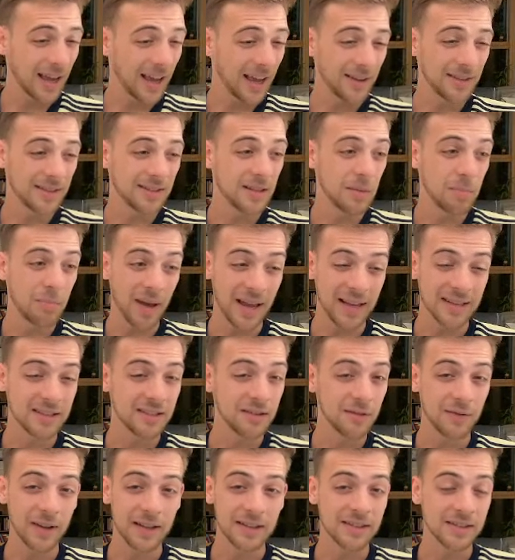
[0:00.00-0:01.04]
has the best
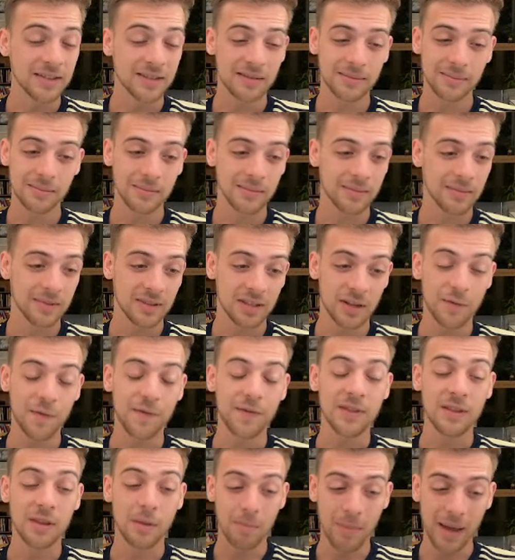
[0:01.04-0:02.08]
defense, the
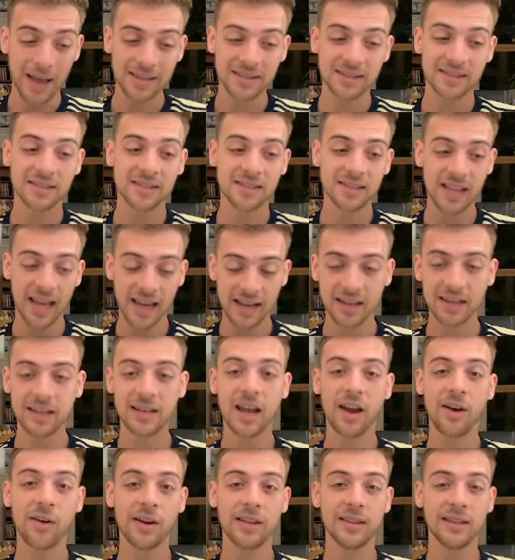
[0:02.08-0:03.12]
best
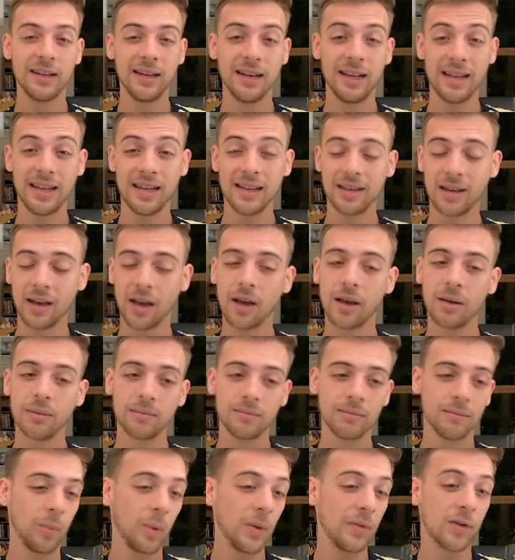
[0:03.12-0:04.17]
secondary in the league.
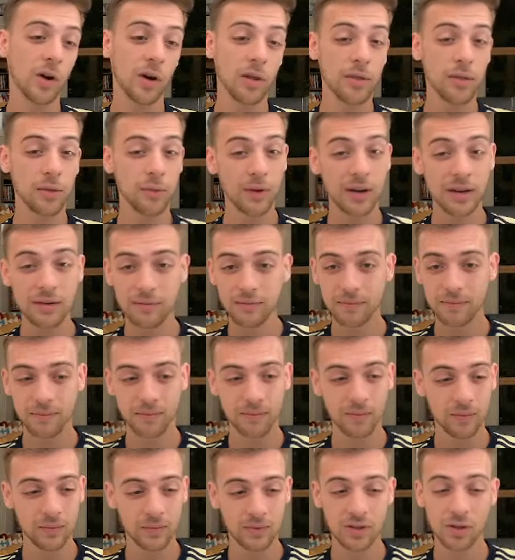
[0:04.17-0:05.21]
We've got 3
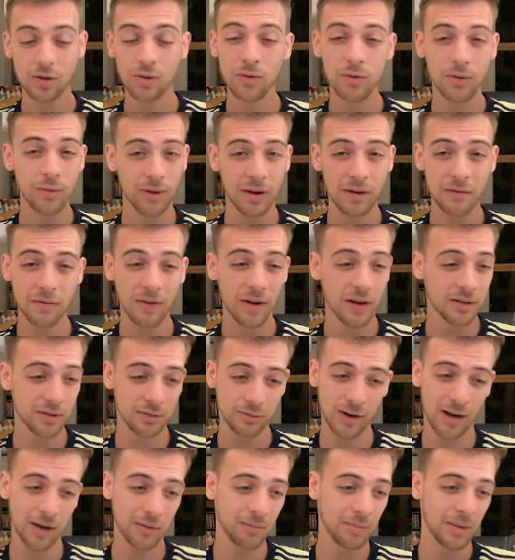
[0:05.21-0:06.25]

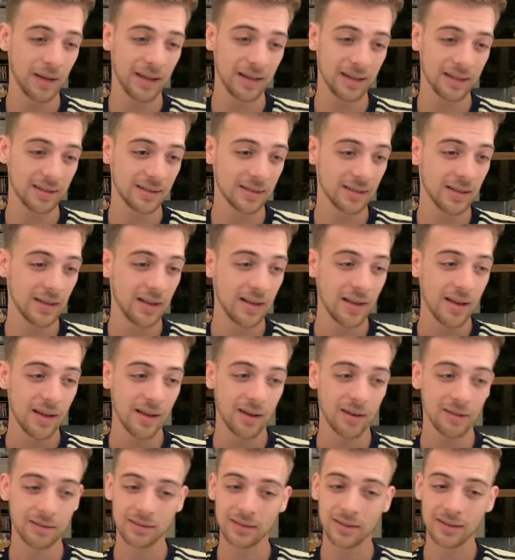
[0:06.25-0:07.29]
first round picks
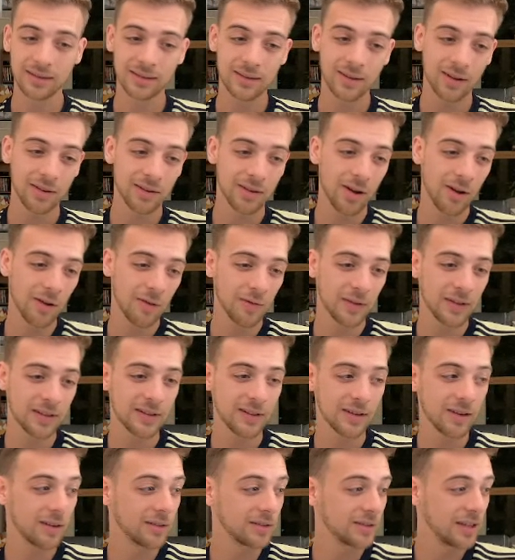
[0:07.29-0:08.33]

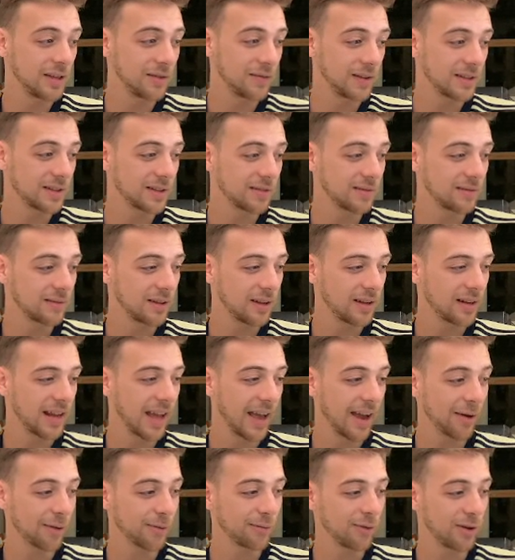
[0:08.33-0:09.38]
on defensive line.
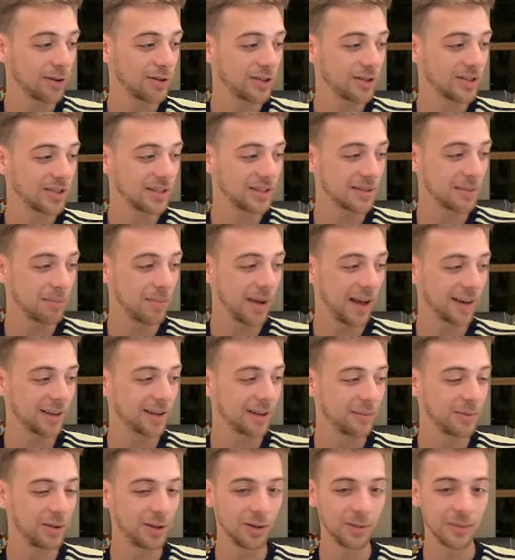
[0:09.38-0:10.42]
Aaron Rodgers is a
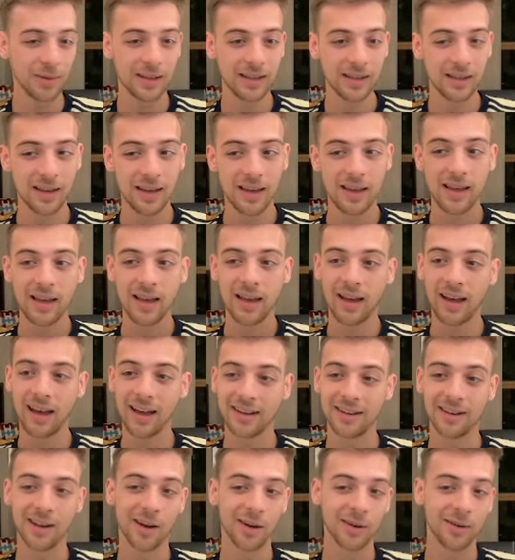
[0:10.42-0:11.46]
backup QB. I
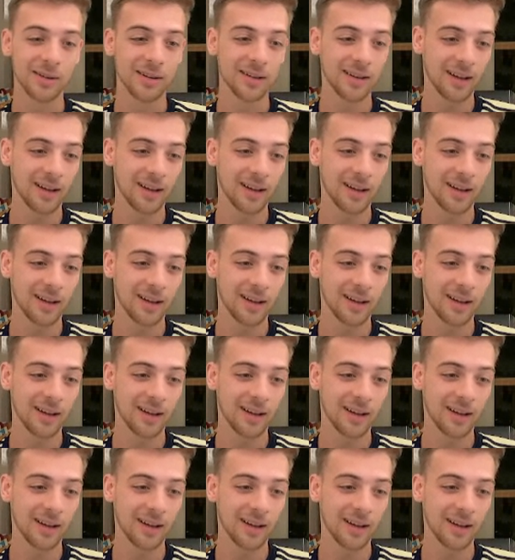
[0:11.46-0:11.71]
know.